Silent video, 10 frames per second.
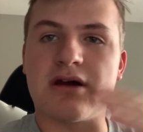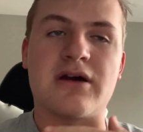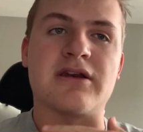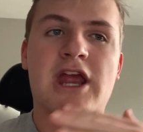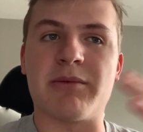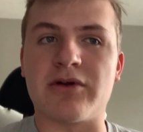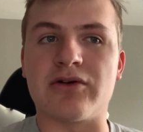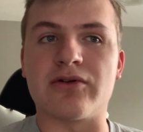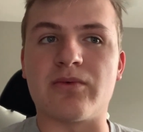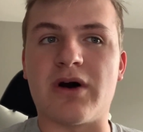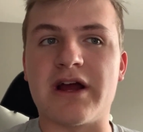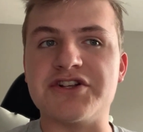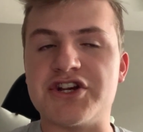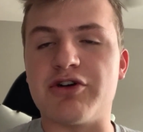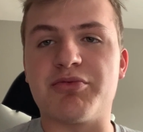a neighborhood-wide
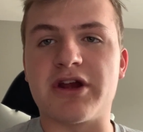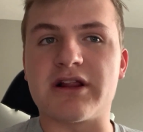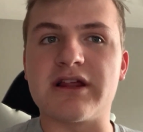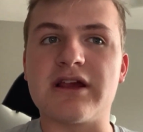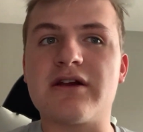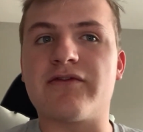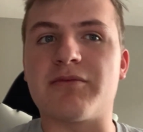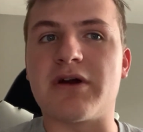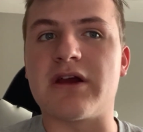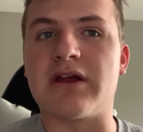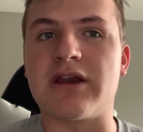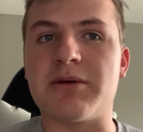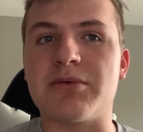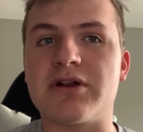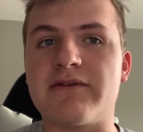jailbreak league for my
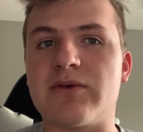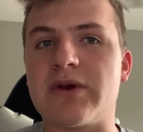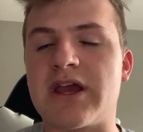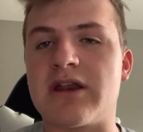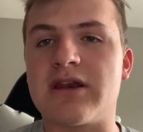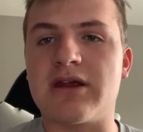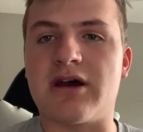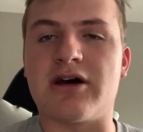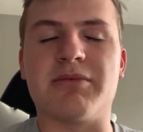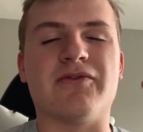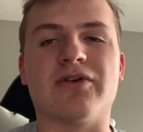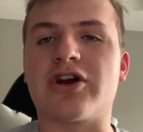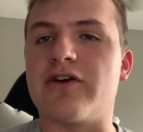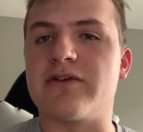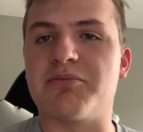neighborhood every weekend before
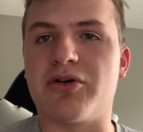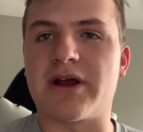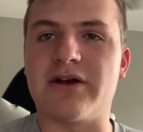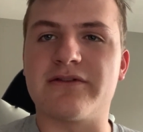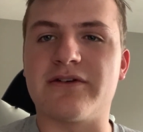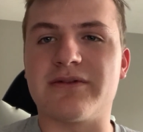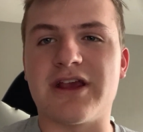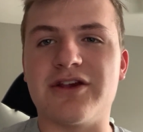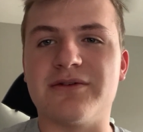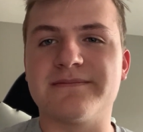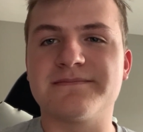COVID broke out, so thank you.